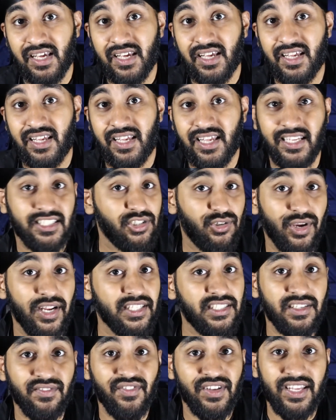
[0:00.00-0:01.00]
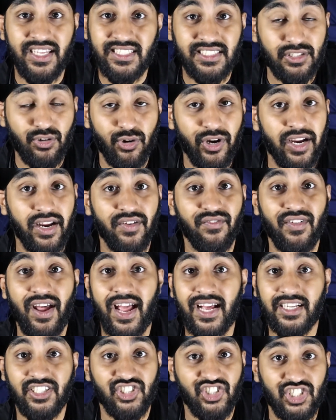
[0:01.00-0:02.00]
his creative
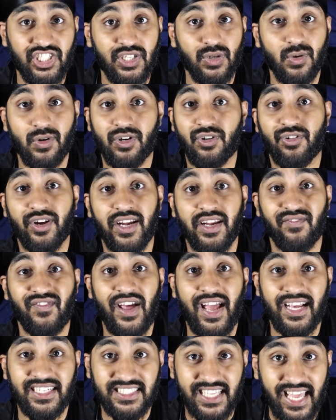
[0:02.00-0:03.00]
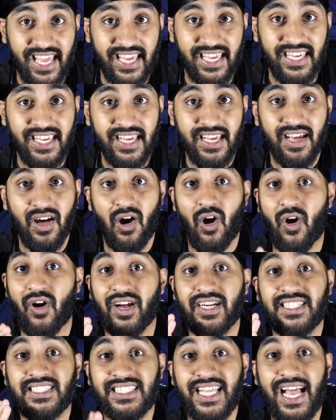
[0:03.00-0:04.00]
XG or creative XA are
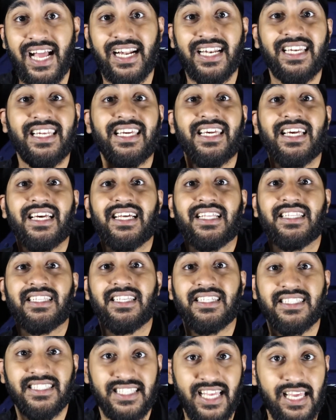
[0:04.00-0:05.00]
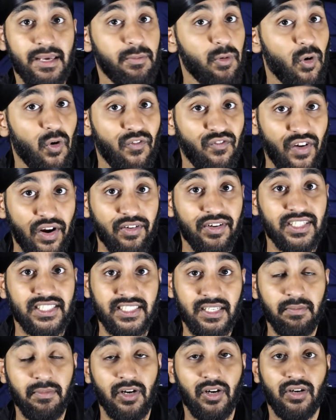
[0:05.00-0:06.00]
exactly the same or very
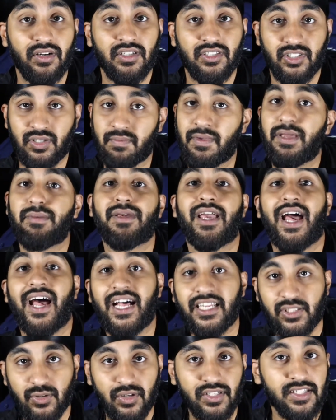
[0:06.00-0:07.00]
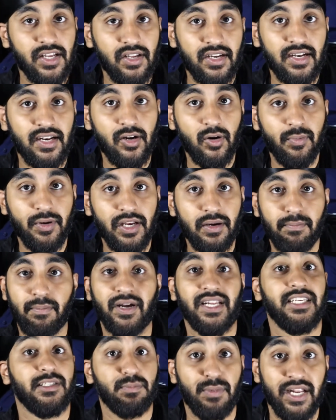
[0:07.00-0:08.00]
similar. So maybe it has gone down a little bit, but
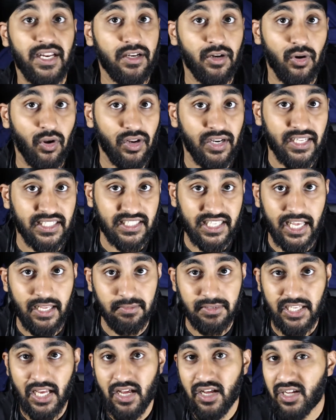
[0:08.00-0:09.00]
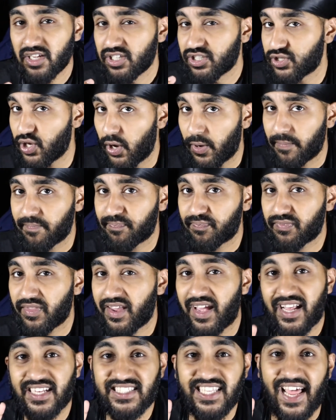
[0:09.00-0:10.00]
he's played a lot less games. So
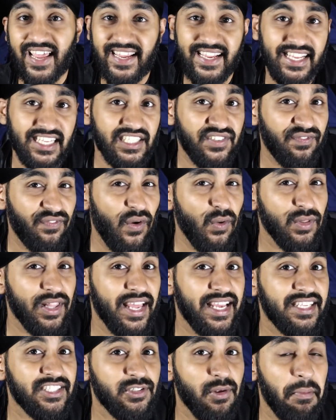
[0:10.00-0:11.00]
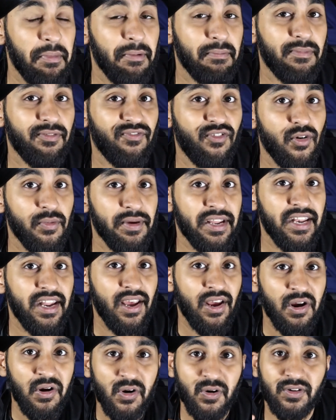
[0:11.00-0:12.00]
is that his fault that he's not been performing,
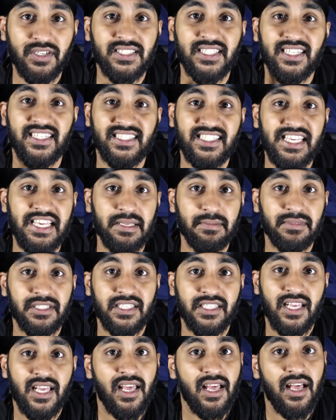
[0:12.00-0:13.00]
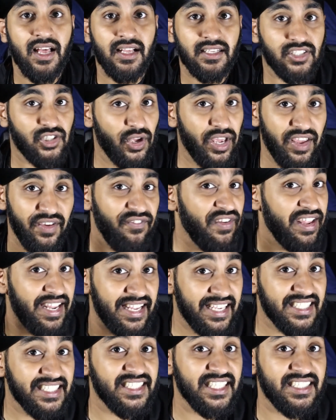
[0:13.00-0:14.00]
or is it the team's? So if it
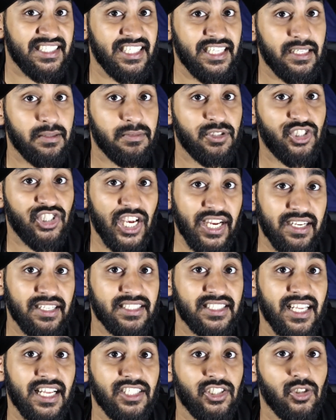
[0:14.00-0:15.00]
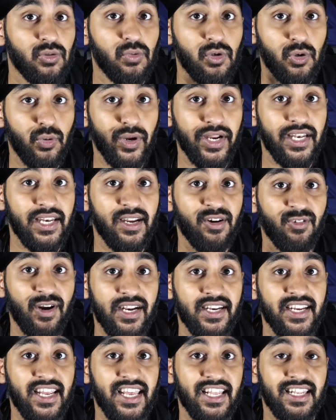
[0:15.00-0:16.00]
is the team's, Jaden Sancho will quickly
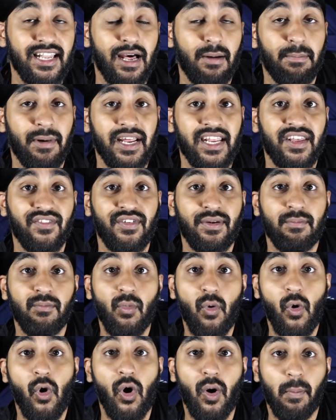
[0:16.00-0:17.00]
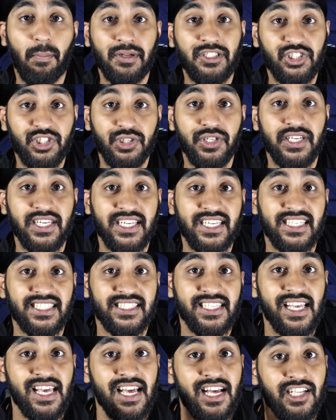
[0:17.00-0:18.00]
eradicate that by giving more opportunities
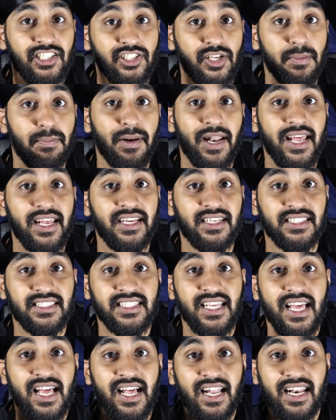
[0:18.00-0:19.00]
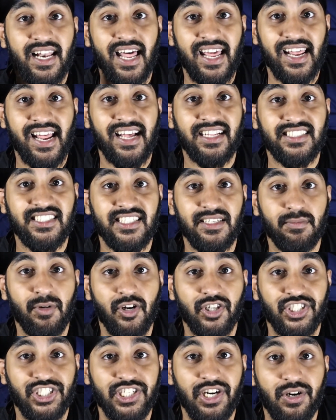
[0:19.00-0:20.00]
to players like Anthony
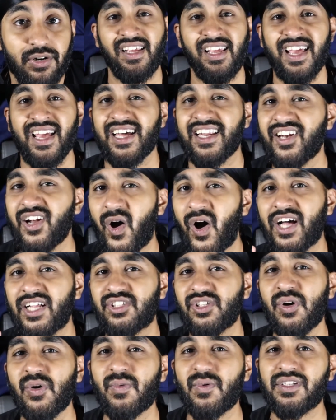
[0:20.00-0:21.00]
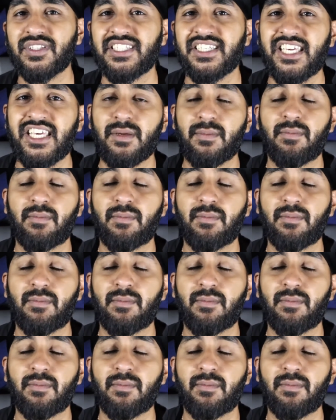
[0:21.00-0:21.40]
Martial. Now, I don't want to keep on